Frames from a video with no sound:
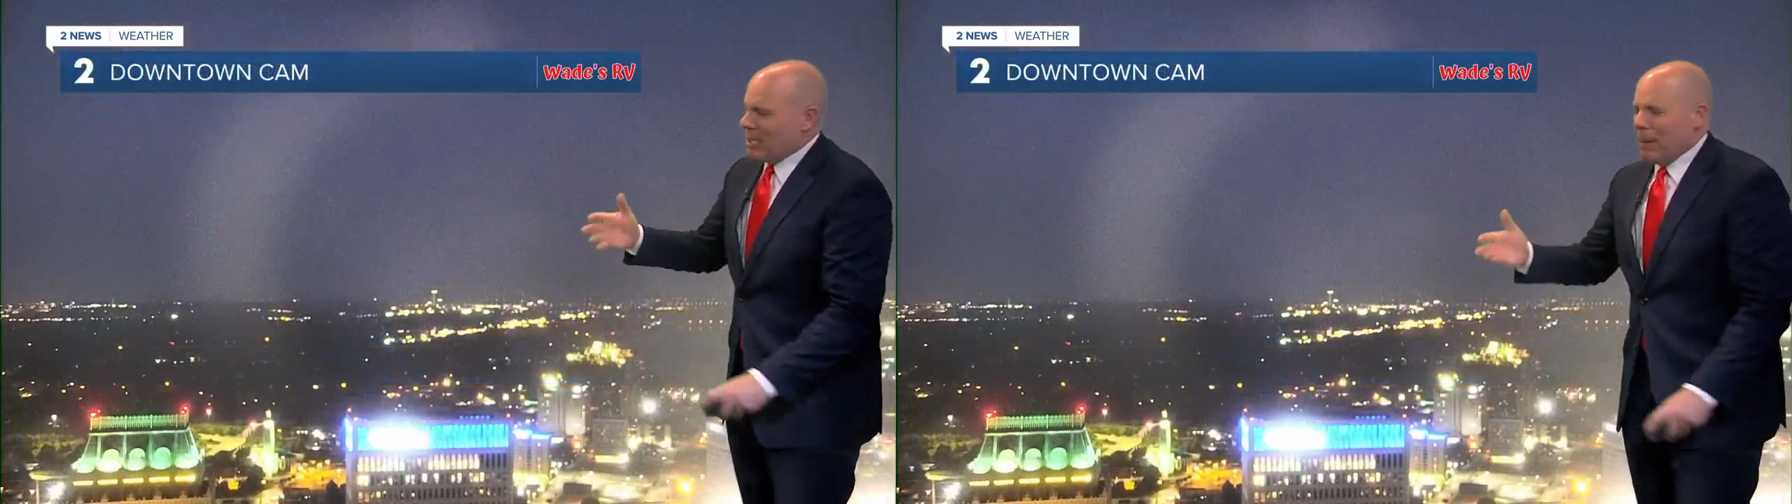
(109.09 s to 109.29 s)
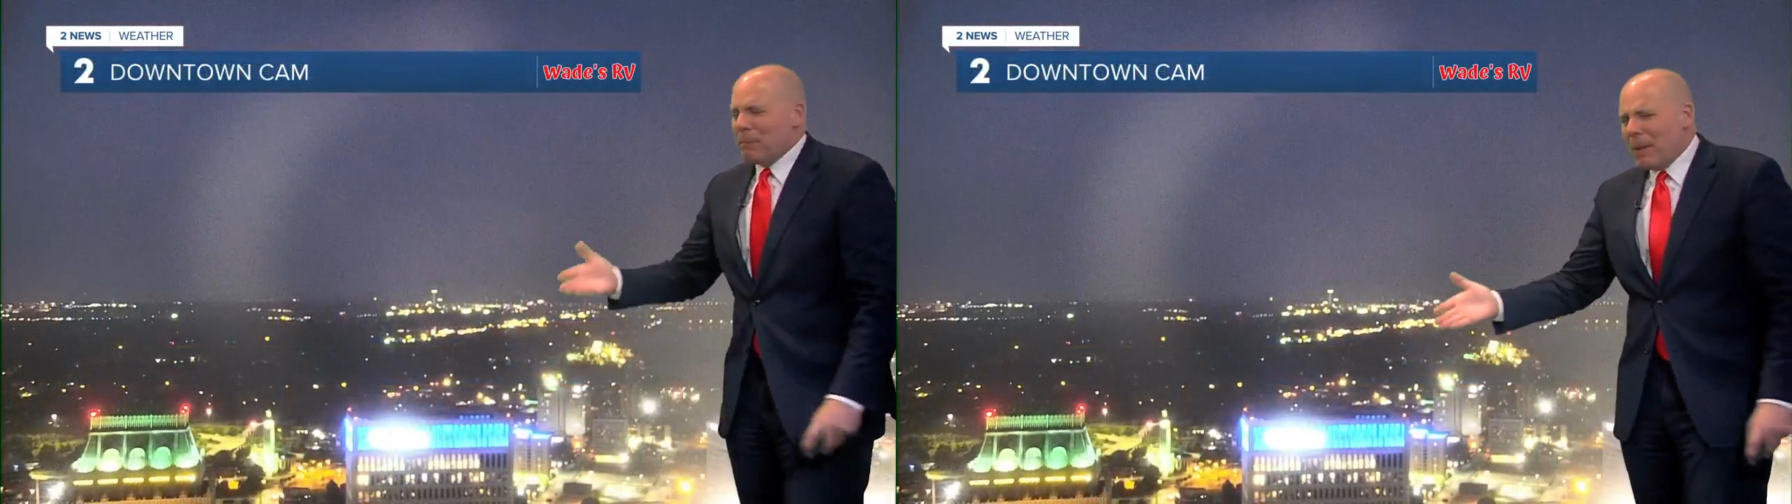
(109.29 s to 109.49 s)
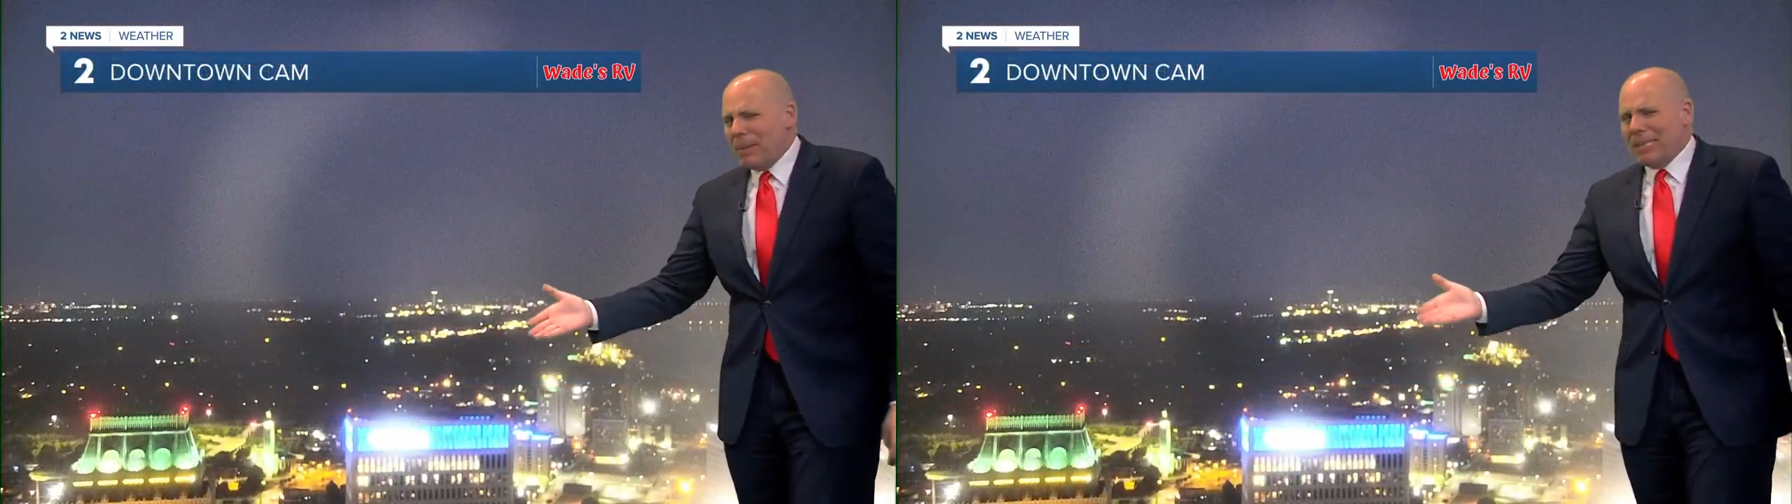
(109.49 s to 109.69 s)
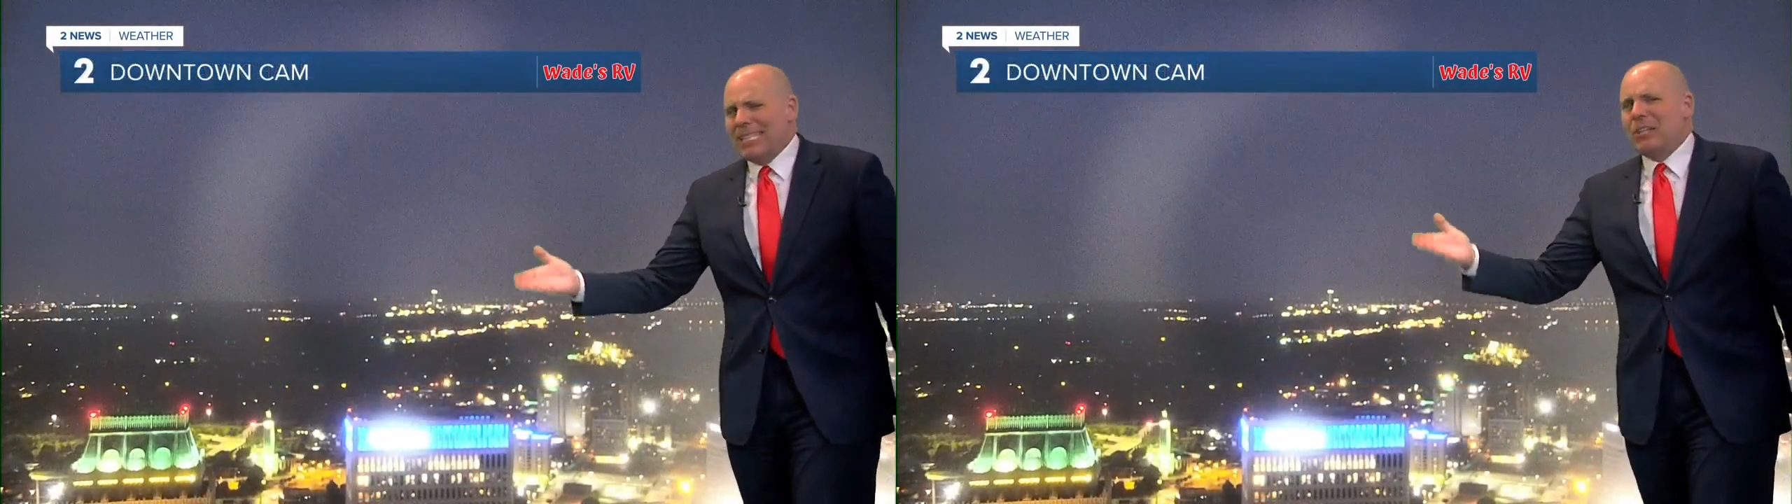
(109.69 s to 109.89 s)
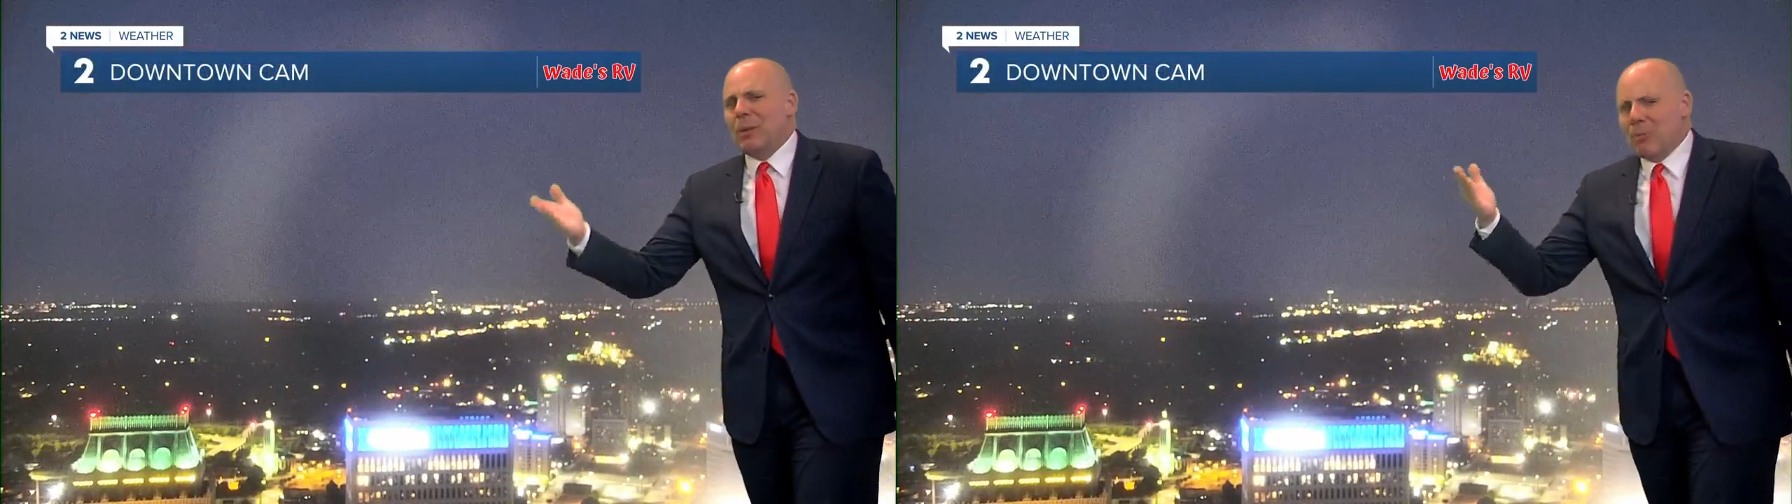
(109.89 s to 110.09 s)
come up maybe a
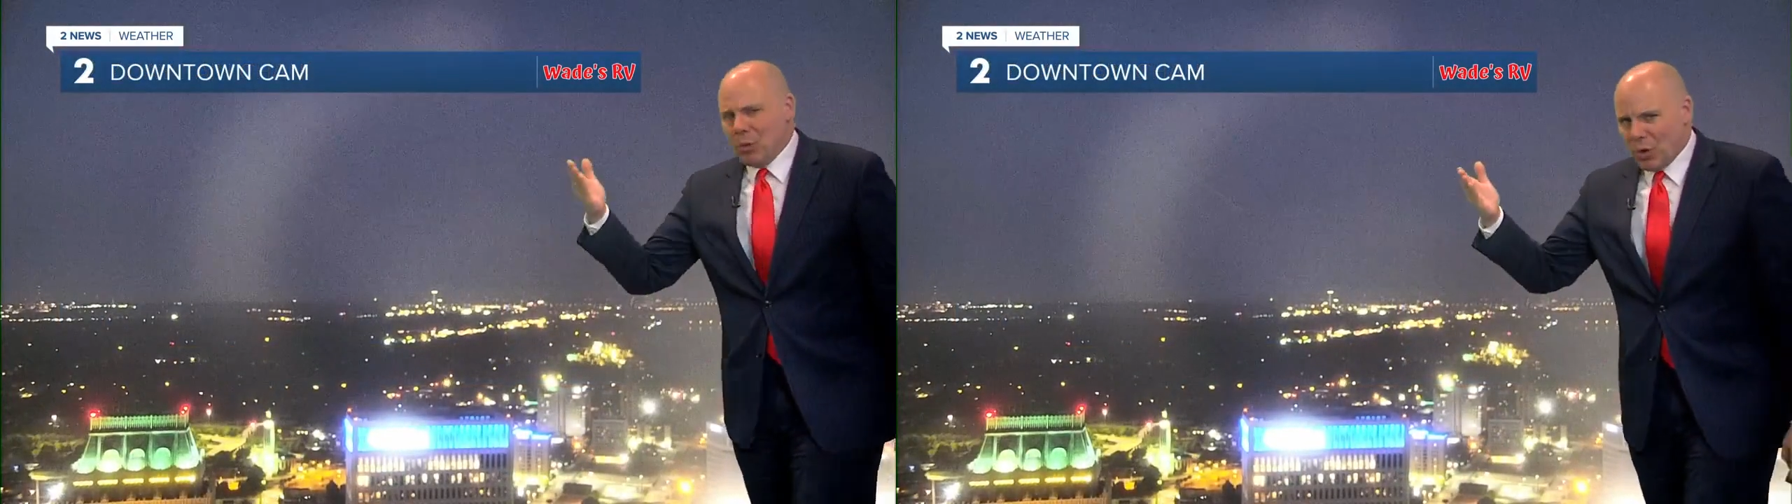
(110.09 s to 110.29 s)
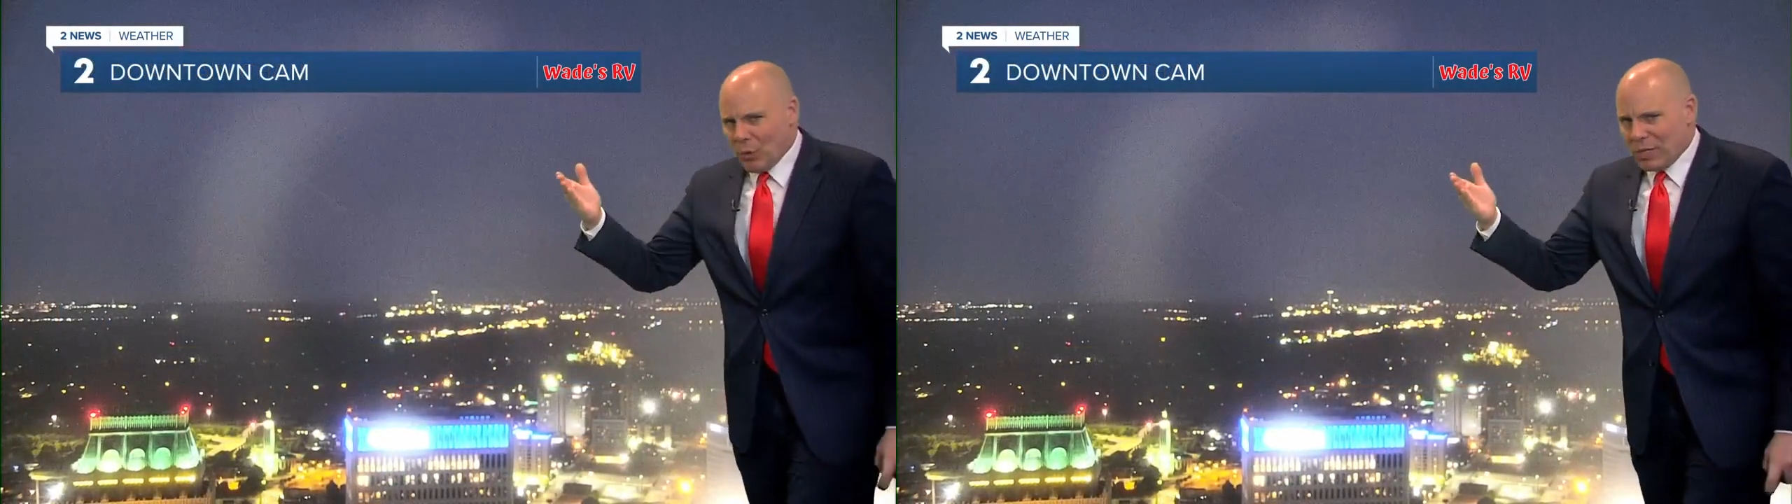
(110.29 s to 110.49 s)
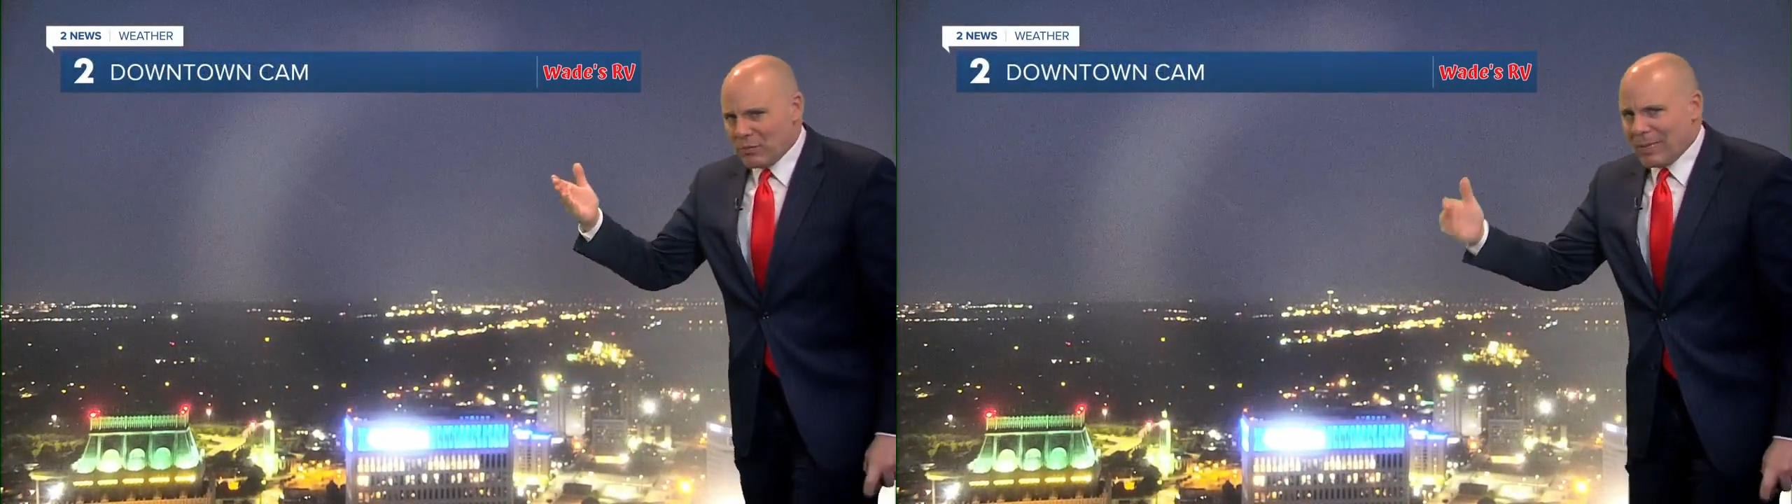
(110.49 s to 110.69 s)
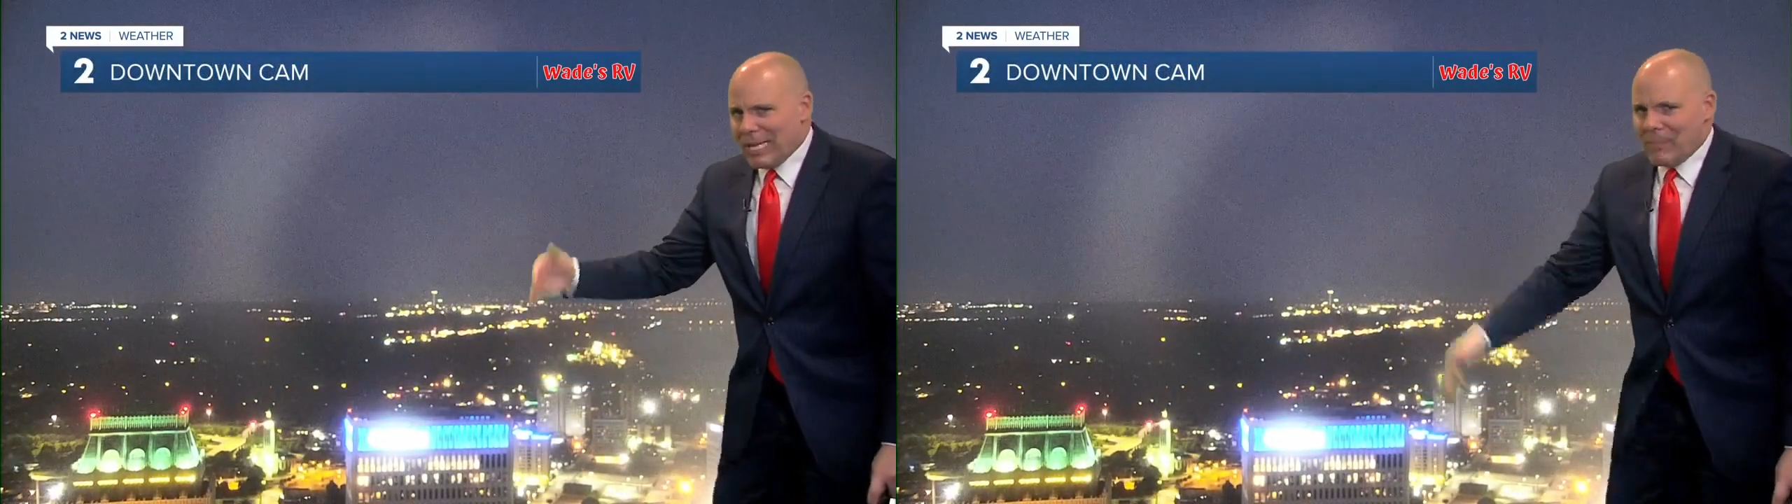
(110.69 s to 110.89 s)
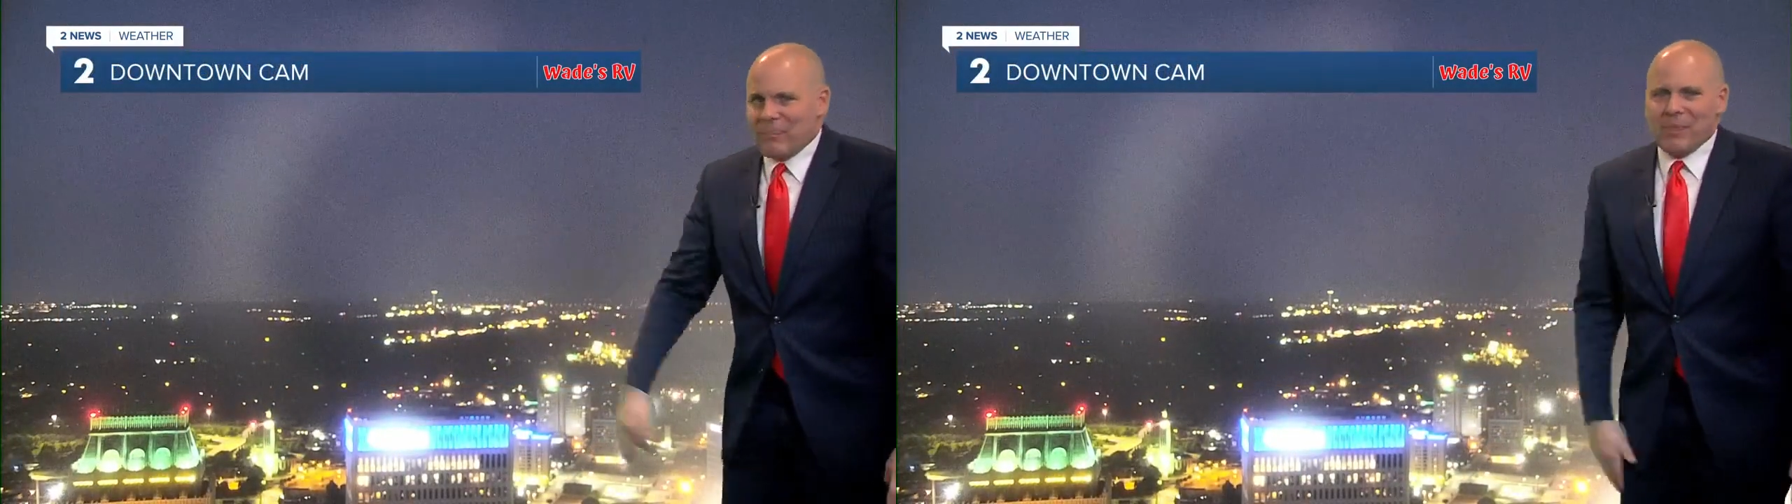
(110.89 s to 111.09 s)
little bit more once we
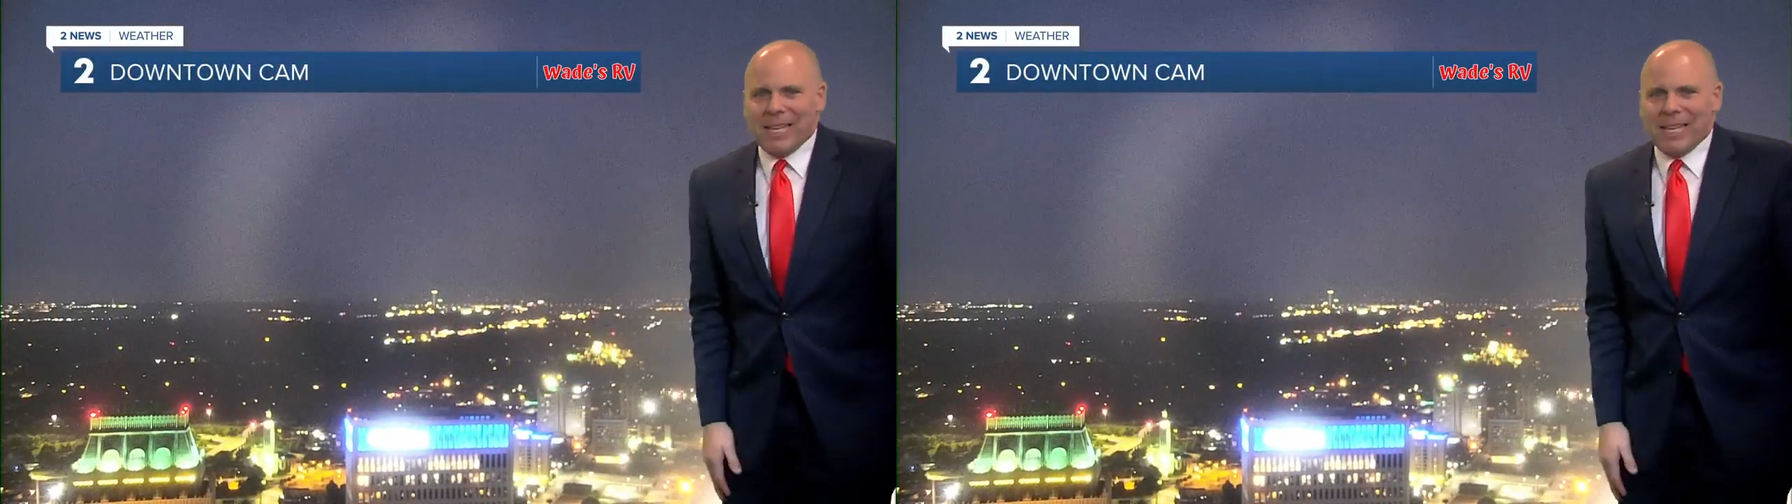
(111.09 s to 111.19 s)
get